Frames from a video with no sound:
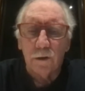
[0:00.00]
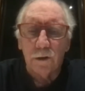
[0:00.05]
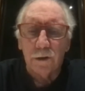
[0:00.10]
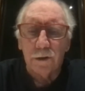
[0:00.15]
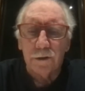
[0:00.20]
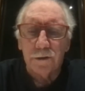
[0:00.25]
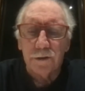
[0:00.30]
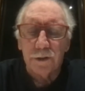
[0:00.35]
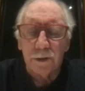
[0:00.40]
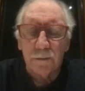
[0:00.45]

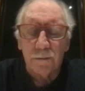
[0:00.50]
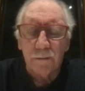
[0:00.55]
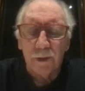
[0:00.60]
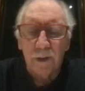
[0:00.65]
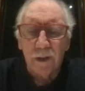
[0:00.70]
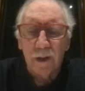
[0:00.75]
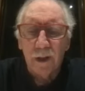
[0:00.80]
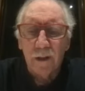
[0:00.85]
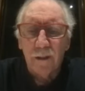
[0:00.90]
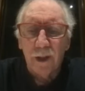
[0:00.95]
that um,
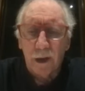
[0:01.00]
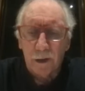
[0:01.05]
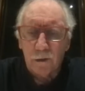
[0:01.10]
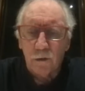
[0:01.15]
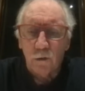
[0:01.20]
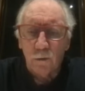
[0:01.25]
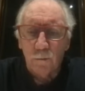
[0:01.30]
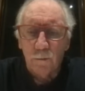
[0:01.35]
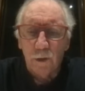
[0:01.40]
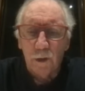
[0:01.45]
that
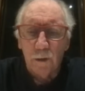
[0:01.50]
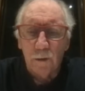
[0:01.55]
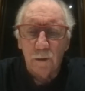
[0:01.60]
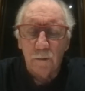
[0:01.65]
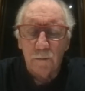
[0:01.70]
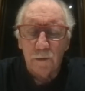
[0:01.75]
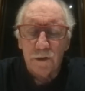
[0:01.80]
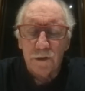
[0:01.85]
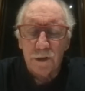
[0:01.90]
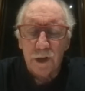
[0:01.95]
could be a
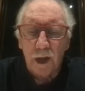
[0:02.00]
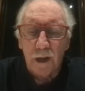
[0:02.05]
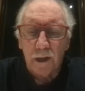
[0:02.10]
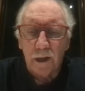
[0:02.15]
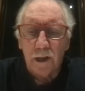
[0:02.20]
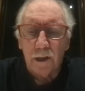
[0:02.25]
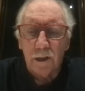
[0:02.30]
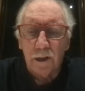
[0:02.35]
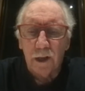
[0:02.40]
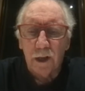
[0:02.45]

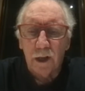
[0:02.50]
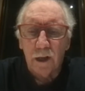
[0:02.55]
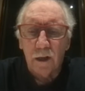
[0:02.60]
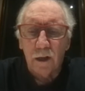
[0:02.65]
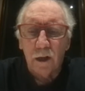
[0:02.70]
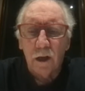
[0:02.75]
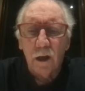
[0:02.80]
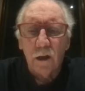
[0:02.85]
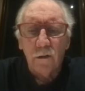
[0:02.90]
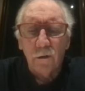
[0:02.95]
mistake in the end,
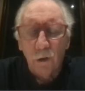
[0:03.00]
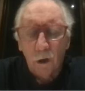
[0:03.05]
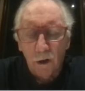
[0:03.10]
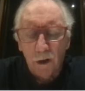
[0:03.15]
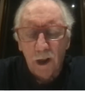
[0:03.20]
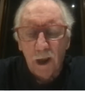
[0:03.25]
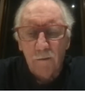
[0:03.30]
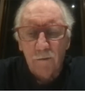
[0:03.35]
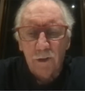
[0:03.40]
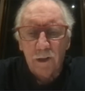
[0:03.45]
not
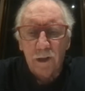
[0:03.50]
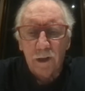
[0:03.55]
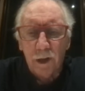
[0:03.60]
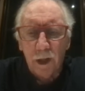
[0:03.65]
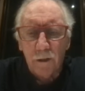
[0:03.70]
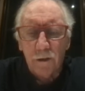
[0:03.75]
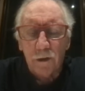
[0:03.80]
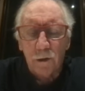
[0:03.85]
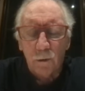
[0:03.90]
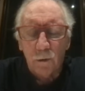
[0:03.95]
having
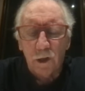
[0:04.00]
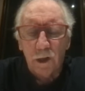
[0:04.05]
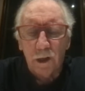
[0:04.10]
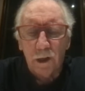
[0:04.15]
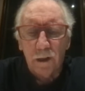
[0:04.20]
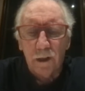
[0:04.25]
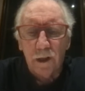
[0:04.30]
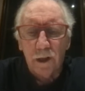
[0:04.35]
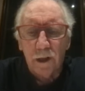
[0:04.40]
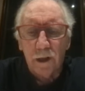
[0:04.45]
another
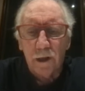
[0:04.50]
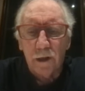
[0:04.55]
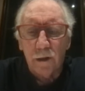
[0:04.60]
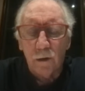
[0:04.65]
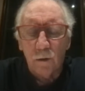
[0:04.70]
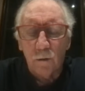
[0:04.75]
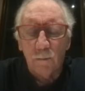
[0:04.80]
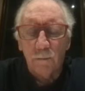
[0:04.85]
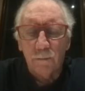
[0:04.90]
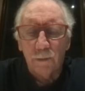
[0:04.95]
quickie there to
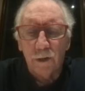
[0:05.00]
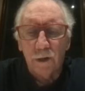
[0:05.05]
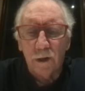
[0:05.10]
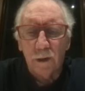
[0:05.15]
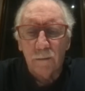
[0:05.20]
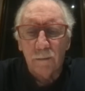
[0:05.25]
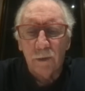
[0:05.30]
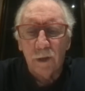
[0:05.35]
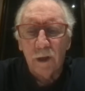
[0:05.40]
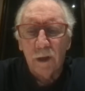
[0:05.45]
help.
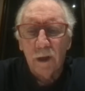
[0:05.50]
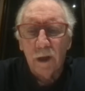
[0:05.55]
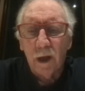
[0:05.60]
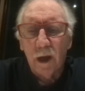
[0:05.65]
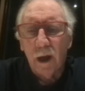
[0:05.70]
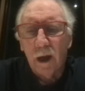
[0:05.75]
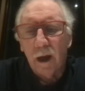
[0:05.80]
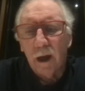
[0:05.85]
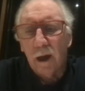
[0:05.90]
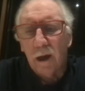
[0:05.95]
Um,
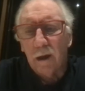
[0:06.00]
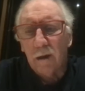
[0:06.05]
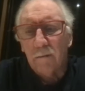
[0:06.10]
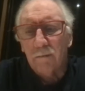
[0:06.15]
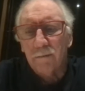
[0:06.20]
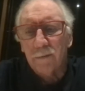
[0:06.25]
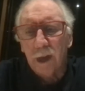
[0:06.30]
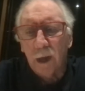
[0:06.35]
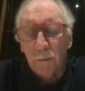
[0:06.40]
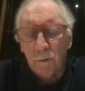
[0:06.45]
uh,
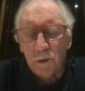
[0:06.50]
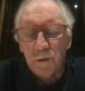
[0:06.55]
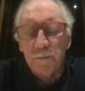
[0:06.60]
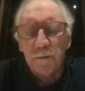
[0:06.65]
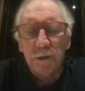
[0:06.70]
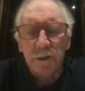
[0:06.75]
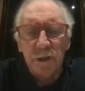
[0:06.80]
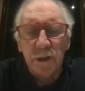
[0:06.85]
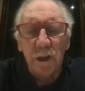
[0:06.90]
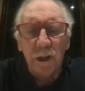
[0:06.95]
Cummins,
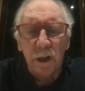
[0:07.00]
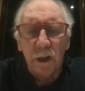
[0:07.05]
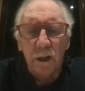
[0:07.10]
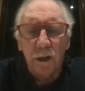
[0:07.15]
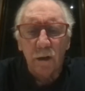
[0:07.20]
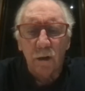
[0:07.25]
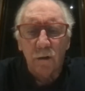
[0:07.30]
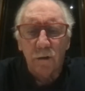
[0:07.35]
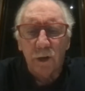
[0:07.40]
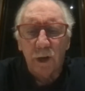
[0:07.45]

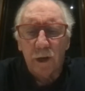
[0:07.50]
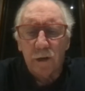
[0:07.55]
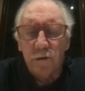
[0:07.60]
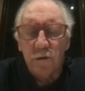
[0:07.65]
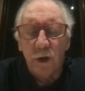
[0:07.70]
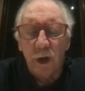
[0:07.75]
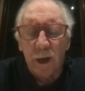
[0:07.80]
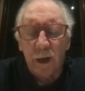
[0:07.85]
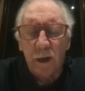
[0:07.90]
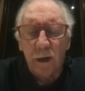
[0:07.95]
particularly on that
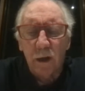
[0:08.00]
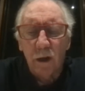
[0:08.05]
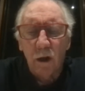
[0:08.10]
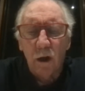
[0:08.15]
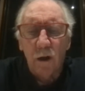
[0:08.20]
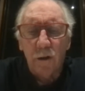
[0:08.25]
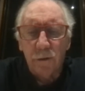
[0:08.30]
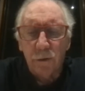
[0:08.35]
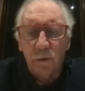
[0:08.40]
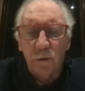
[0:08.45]
track.
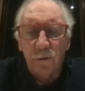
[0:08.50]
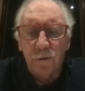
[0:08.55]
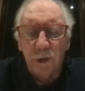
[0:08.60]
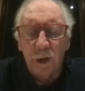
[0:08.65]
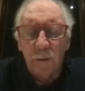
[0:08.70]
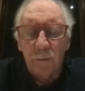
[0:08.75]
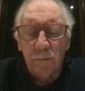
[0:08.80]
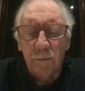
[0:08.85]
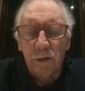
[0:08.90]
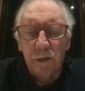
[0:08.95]
I thought
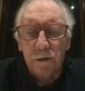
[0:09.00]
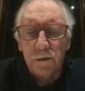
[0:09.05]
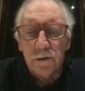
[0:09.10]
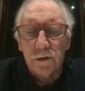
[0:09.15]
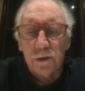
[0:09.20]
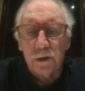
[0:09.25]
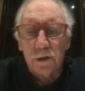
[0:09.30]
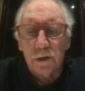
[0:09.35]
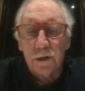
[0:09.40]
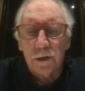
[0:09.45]
that
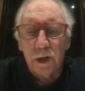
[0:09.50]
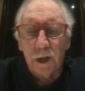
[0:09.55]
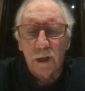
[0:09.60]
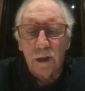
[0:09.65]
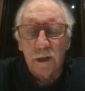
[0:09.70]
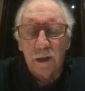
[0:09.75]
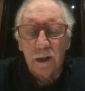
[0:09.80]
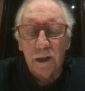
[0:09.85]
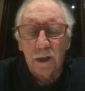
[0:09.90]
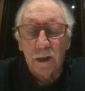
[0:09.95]
pitch in
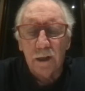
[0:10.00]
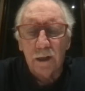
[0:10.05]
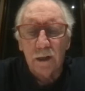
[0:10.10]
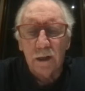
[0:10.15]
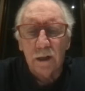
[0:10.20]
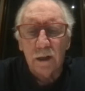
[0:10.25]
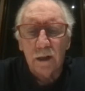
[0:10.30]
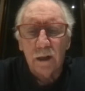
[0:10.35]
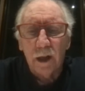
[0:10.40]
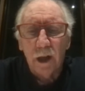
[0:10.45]
Delhi
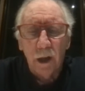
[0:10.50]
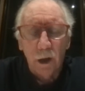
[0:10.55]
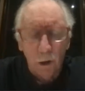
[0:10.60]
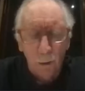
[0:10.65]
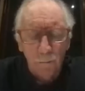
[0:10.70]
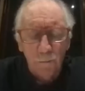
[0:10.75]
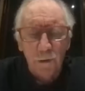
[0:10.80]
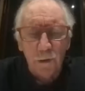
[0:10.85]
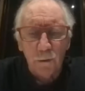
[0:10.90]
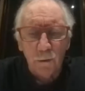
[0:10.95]
uh,
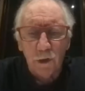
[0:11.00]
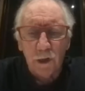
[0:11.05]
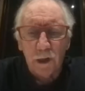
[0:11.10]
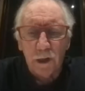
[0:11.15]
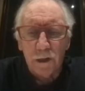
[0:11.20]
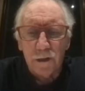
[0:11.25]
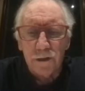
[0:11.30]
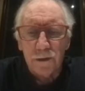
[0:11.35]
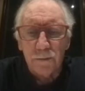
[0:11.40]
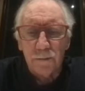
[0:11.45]
helped the
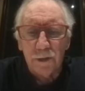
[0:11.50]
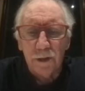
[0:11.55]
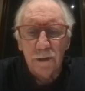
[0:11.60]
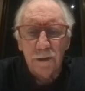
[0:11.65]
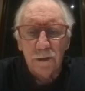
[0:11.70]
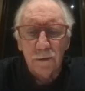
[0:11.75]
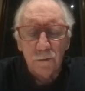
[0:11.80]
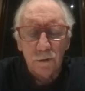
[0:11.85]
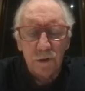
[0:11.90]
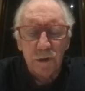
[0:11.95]
quickies a
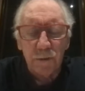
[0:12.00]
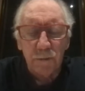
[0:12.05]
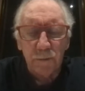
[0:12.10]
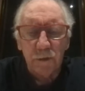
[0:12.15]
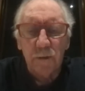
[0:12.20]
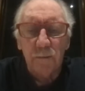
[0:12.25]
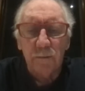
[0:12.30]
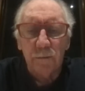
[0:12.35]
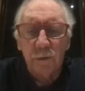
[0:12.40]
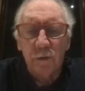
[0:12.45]
bit. There was a
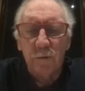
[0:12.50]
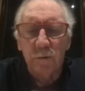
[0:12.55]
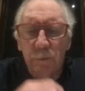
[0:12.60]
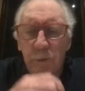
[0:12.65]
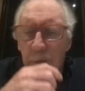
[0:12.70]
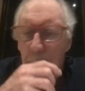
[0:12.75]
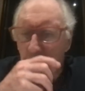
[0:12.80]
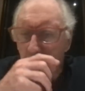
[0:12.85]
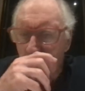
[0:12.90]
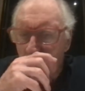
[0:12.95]
bit of
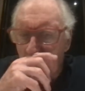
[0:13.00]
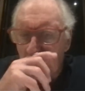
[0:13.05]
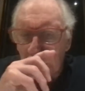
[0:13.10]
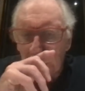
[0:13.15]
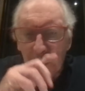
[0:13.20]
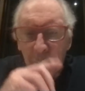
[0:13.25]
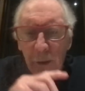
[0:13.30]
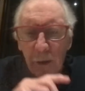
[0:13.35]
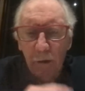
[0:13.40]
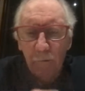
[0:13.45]
movement
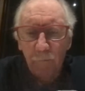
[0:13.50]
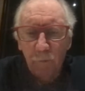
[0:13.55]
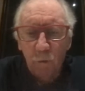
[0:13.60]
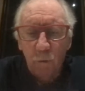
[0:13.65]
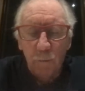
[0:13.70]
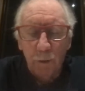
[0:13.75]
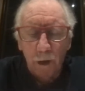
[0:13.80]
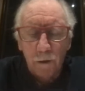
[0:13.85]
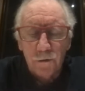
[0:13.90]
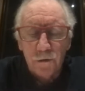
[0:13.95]
around
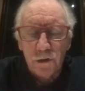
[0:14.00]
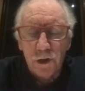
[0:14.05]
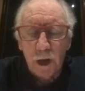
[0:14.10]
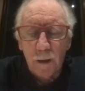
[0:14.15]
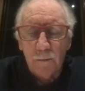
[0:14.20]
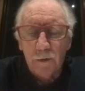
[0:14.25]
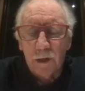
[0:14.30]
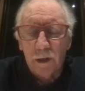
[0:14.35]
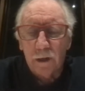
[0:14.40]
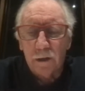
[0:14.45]
for both
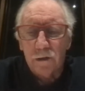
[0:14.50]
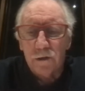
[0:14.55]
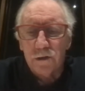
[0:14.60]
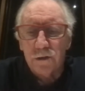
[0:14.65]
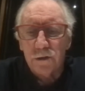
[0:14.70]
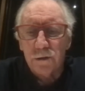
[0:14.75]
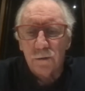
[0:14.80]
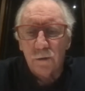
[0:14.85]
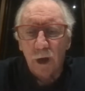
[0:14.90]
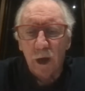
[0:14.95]
Shami yes. and
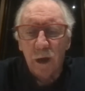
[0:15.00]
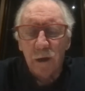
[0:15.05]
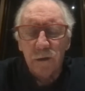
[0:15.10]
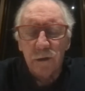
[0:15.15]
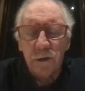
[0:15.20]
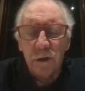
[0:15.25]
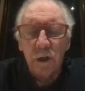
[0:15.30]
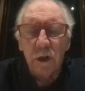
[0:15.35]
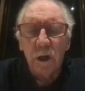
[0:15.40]
Siraj.